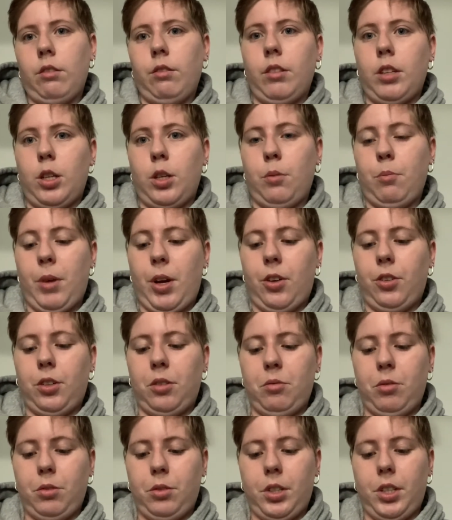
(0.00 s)
the amount
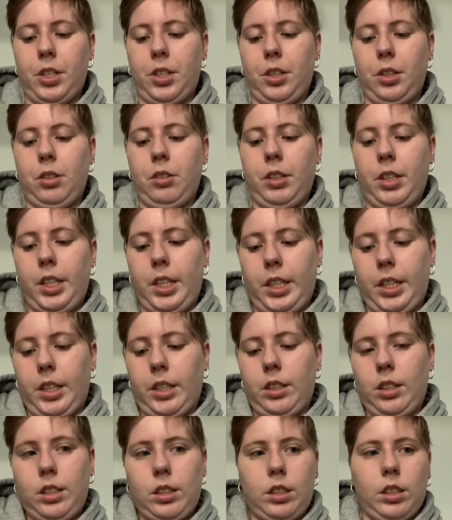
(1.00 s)
of
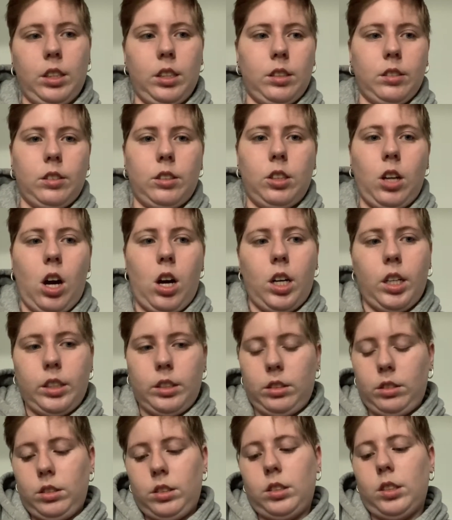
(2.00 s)
ingredients. It's not
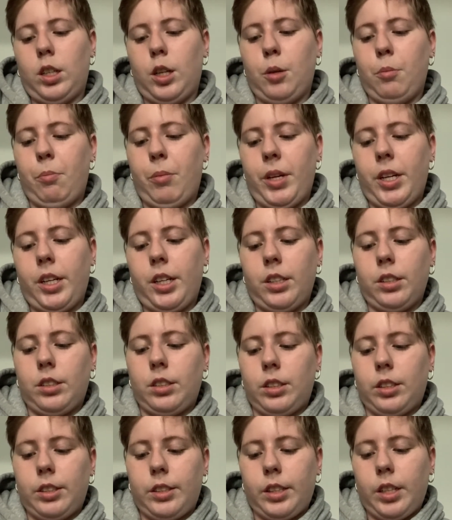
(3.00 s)
a bigger
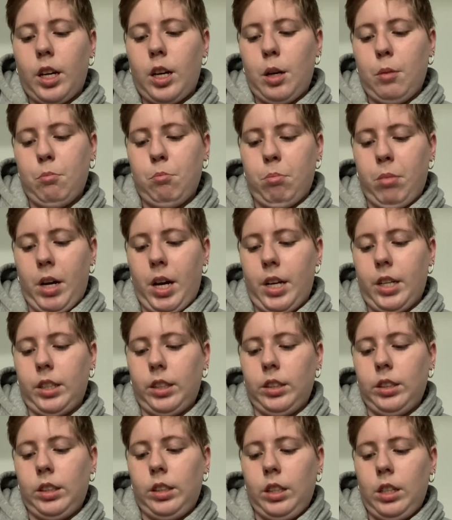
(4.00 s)
sub
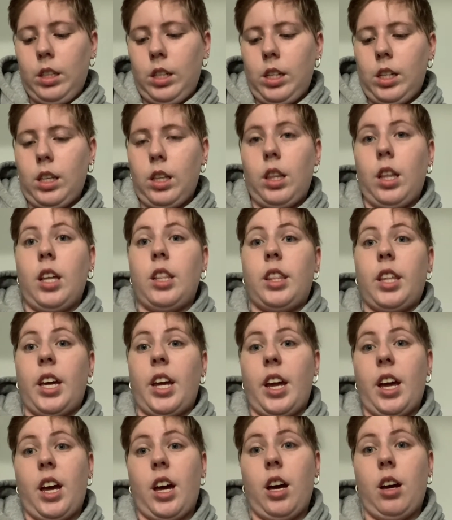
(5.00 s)
bun that
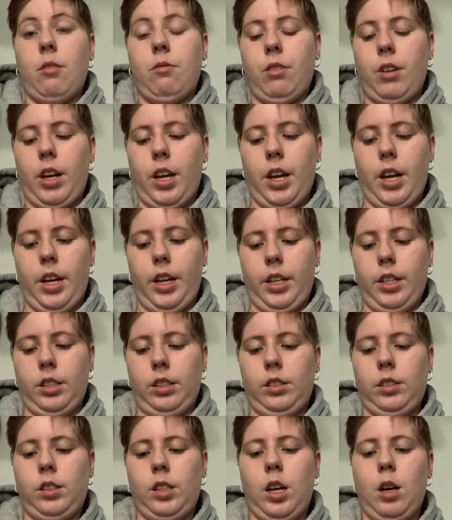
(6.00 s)
they have
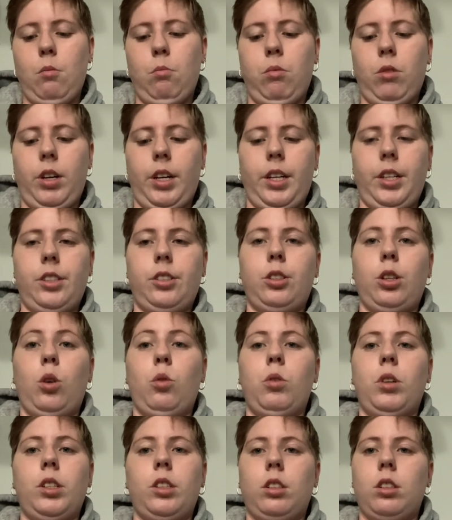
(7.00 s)
at Subway,
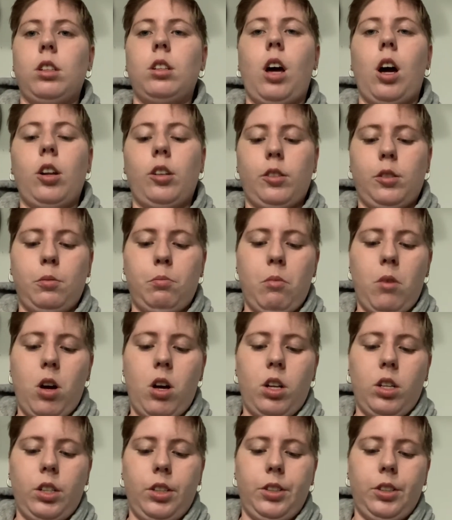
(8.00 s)
so it's a lot
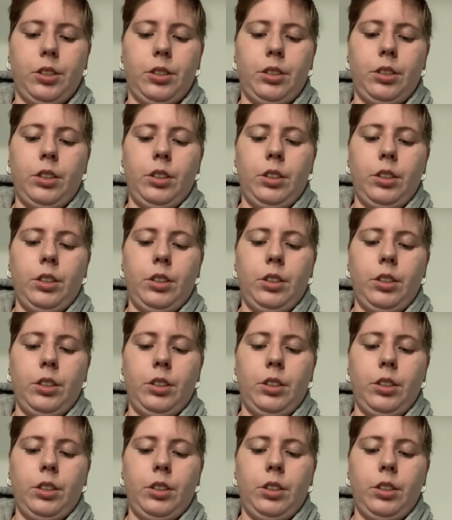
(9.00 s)
smaller.